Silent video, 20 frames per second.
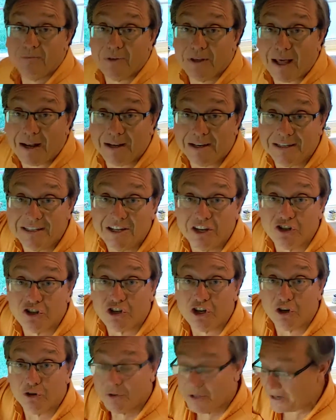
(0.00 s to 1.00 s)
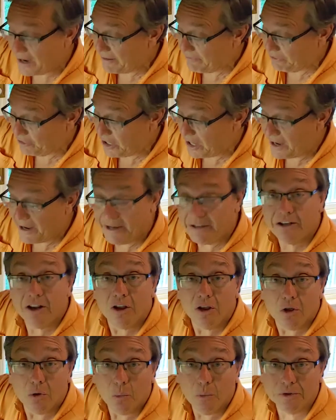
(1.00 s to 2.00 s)
got a dish here that I've lined
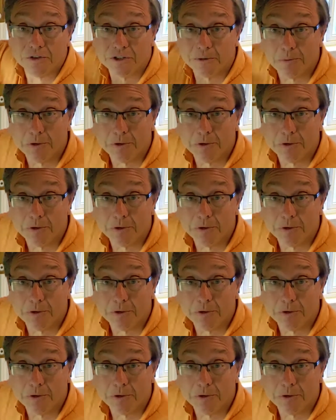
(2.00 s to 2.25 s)
with some